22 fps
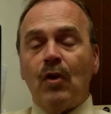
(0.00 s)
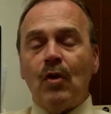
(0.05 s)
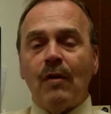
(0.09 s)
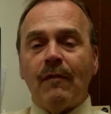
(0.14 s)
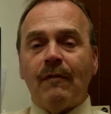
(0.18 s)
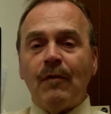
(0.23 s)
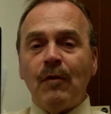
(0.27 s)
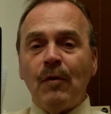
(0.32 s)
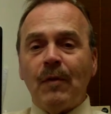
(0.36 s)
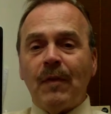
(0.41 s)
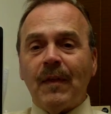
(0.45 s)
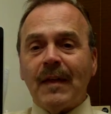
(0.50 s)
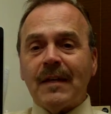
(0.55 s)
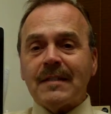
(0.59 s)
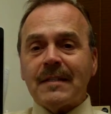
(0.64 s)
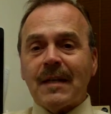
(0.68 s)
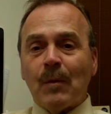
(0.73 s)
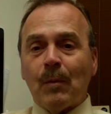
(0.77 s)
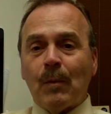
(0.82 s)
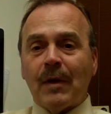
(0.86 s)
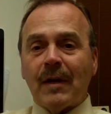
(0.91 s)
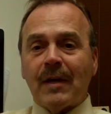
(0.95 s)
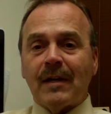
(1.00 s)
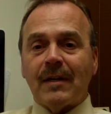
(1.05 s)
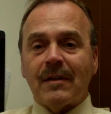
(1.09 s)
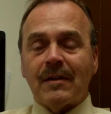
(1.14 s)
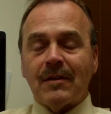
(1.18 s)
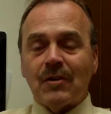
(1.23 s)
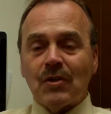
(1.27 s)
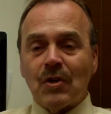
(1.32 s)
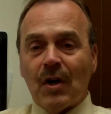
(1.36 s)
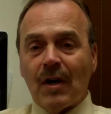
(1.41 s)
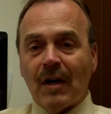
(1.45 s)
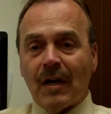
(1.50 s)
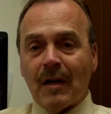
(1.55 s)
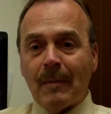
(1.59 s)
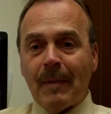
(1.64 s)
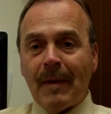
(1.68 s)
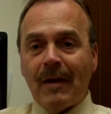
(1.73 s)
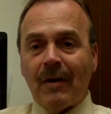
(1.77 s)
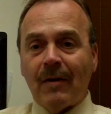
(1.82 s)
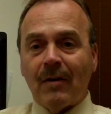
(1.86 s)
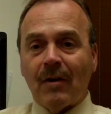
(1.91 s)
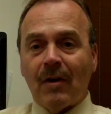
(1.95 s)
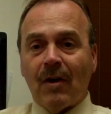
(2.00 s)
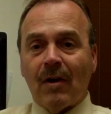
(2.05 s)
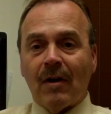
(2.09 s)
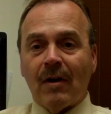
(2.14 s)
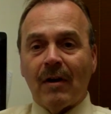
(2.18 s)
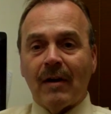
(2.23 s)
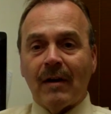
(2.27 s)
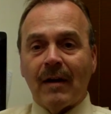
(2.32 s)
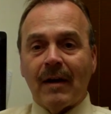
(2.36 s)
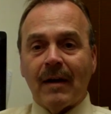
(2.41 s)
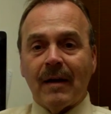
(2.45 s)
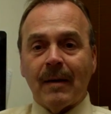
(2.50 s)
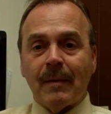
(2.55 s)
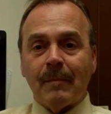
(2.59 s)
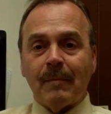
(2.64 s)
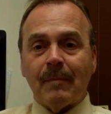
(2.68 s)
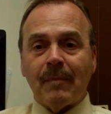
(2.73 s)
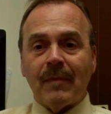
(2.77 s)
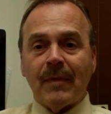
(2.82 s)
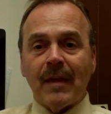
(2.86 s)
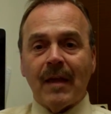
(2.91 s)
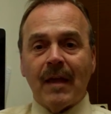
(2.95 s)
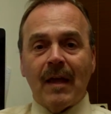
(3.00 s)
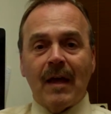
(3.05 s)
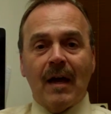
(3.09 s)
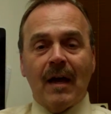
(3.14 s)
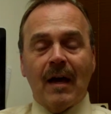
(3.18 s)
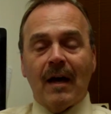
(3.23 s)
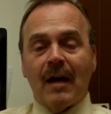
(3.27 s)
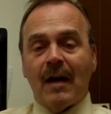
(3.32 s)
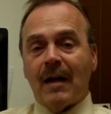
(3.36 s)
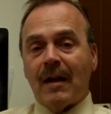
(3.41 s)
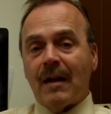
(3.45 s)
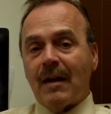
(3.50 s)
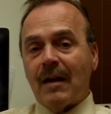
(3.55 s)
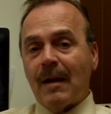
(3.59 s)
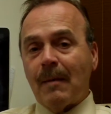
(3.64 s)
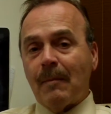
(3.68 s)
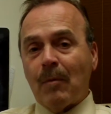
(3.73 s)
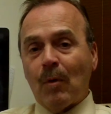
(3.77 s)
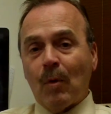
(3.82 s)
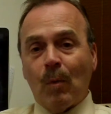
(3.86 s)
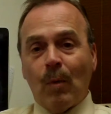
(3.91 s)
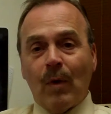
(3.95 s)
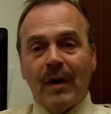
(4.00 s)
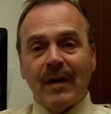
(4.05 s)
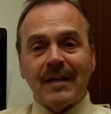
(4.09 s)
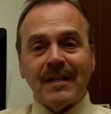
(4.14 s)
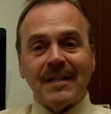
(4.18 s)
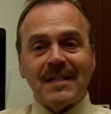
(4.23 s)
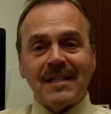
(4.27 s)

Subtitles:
few things I want to talk about are number one,